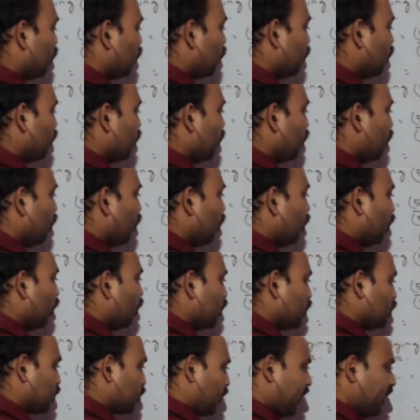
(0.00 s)
2
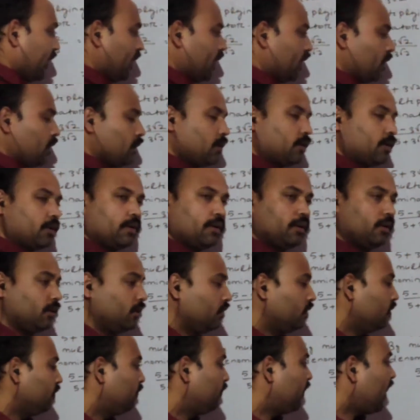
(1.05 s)
whole square.
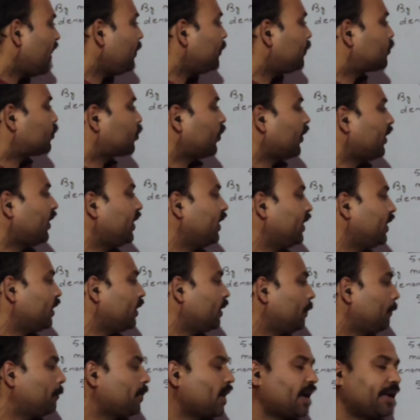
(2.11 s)
5 square
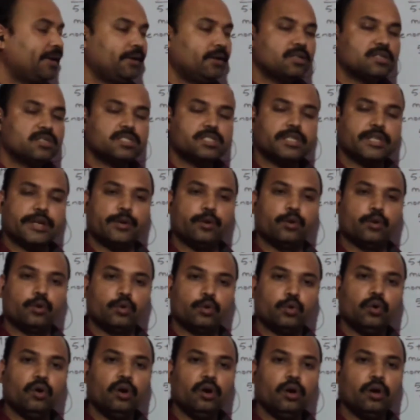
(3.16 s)
minus 3 root
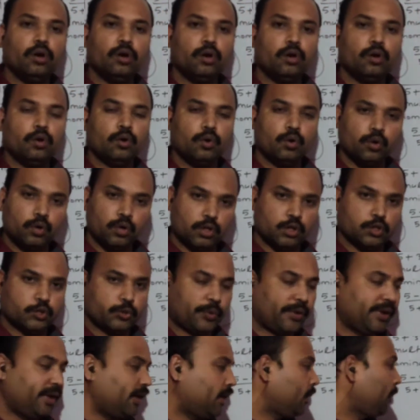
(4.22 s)
2 whole
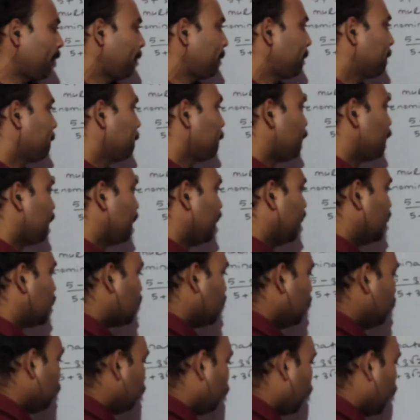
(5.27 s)
square.
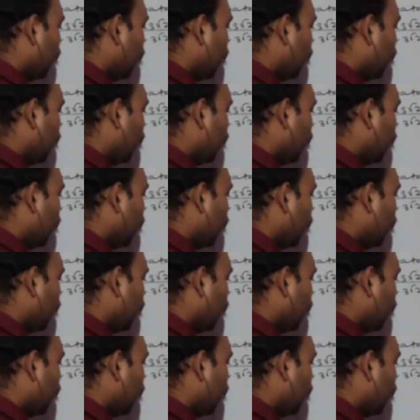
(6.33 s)
So